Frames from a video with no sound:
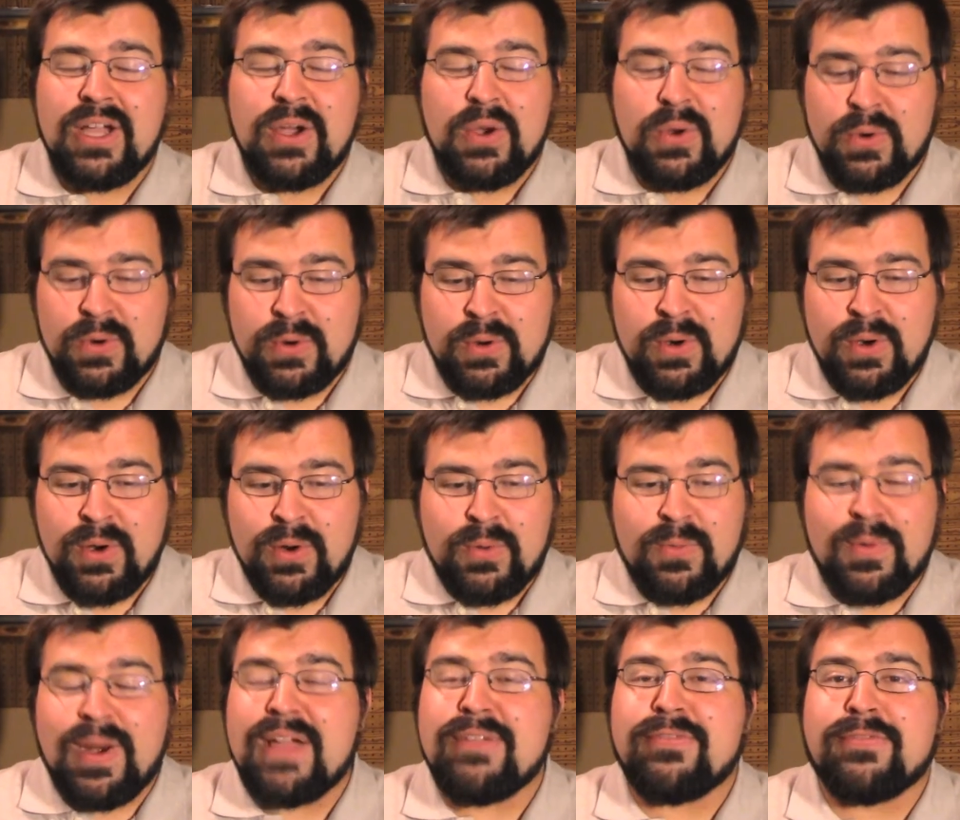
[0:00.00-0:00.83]
or
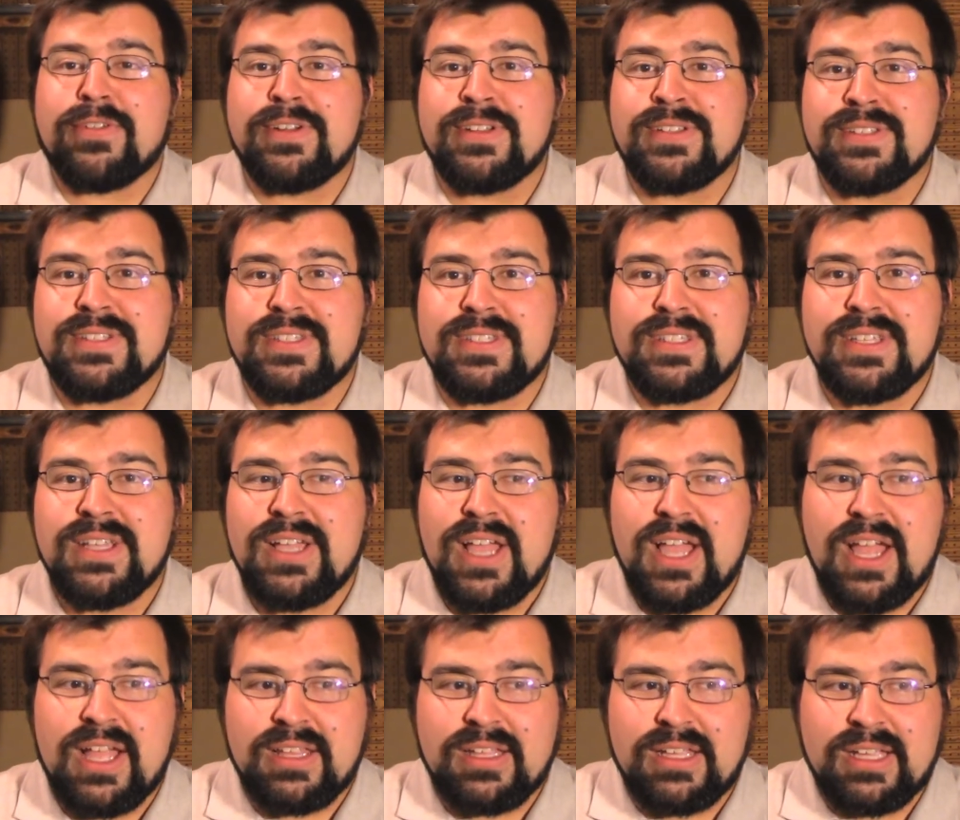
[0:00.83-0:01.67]
reference,
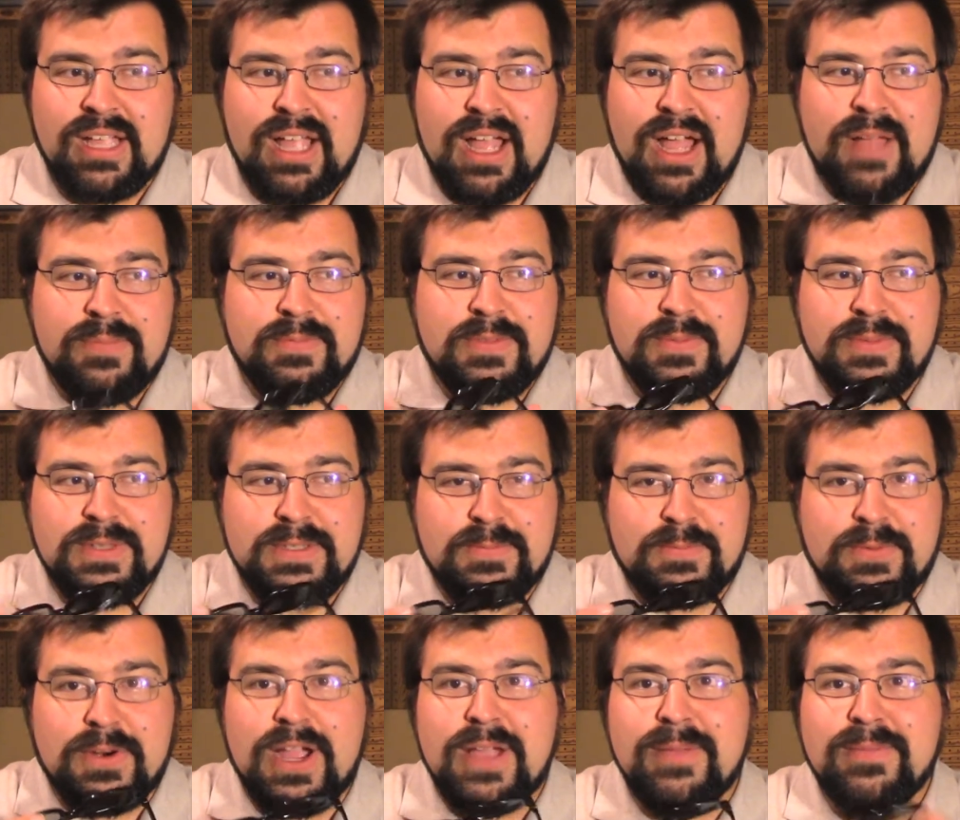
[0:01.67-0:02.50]
like, Optimus
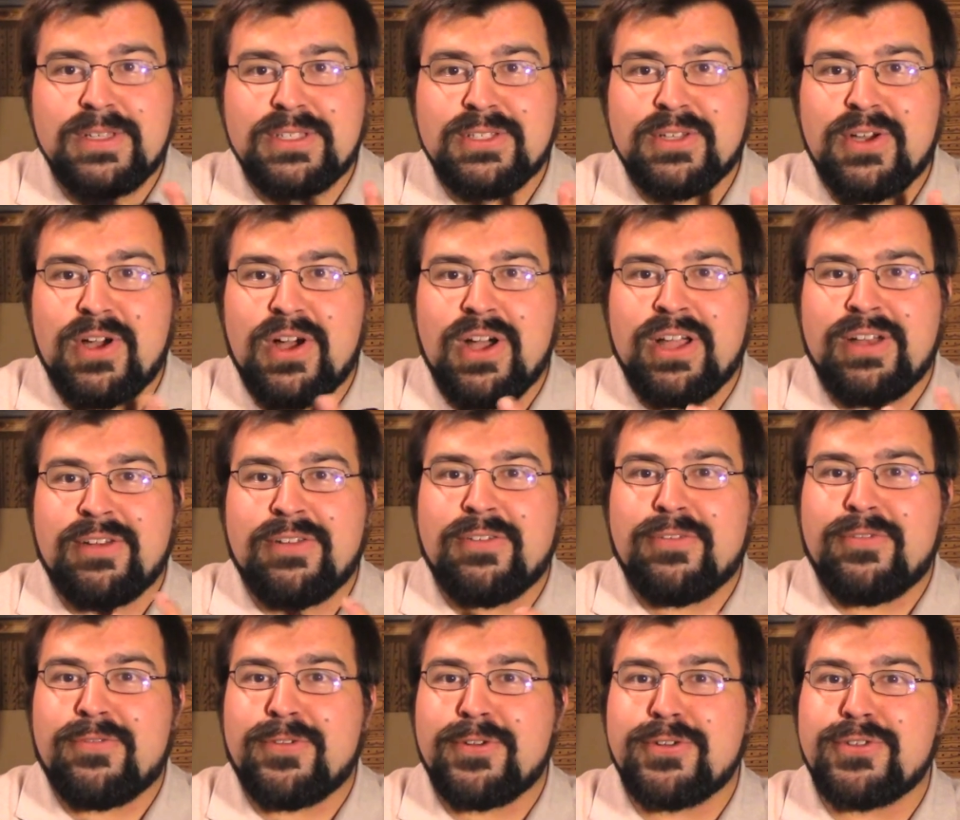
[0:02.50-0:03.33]
Prime is gone
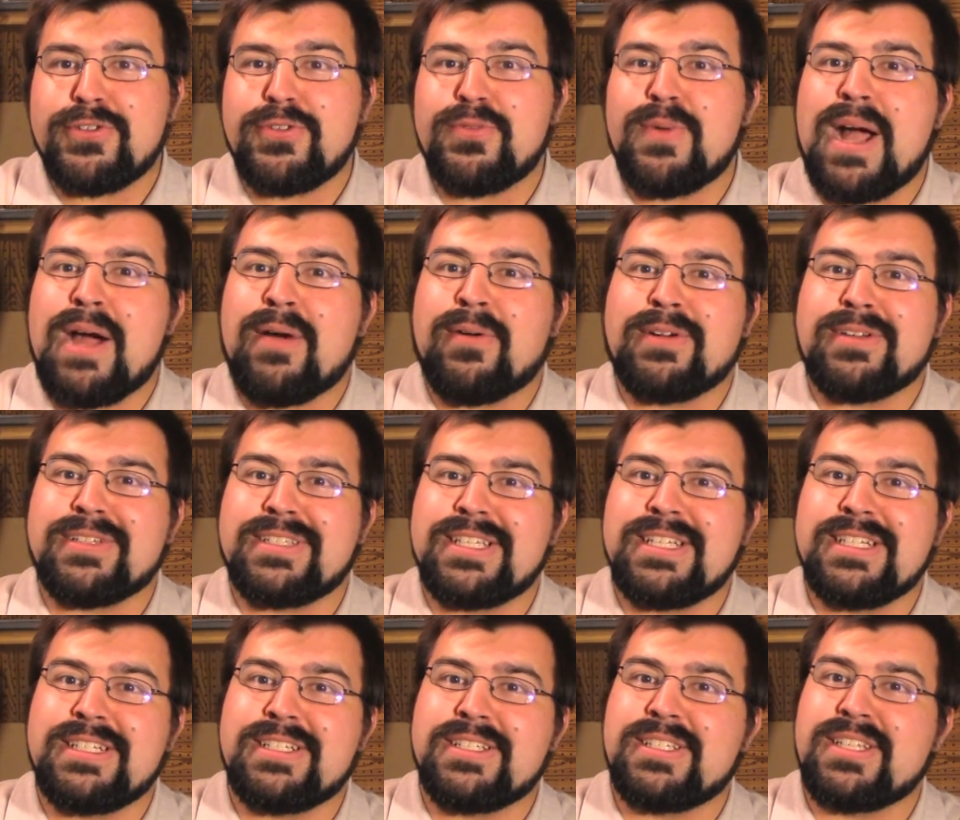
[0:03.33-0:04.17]
for 2 hours.
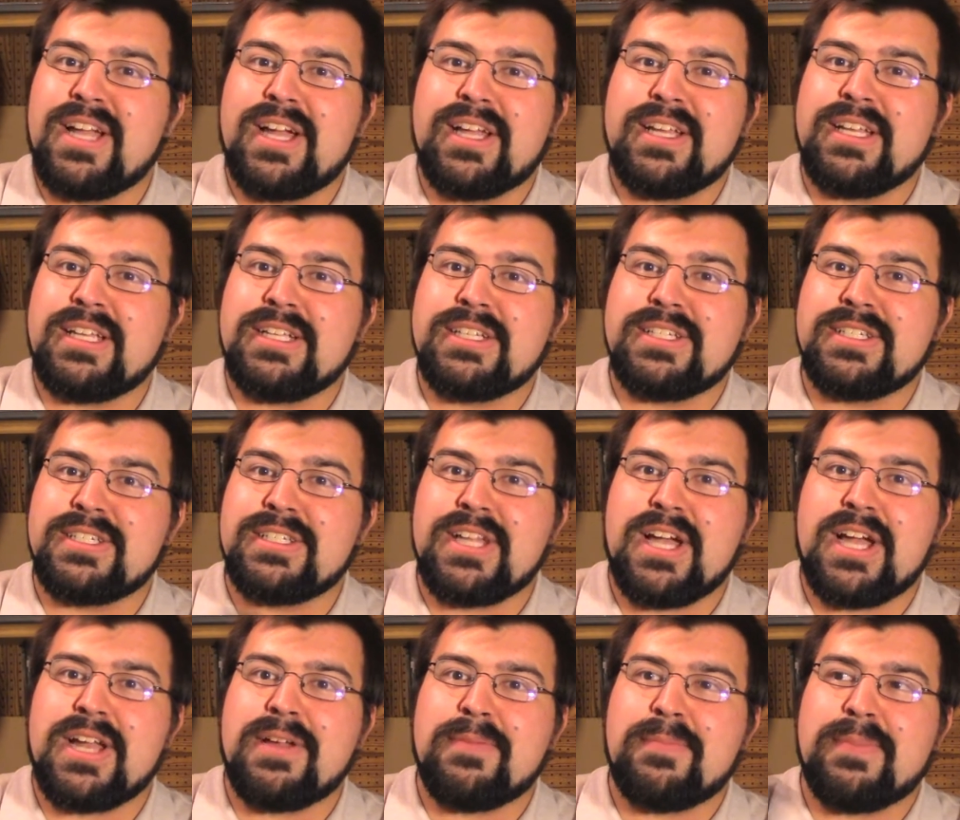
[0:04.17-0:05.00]
He does
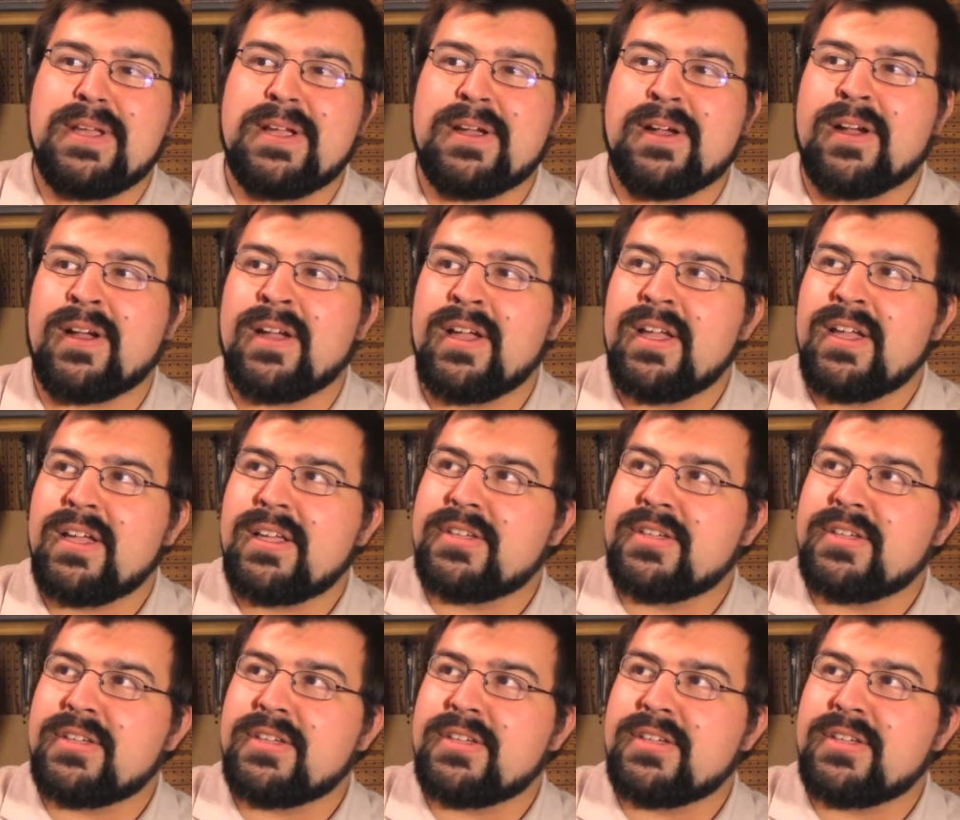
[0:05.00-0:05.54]
not appear.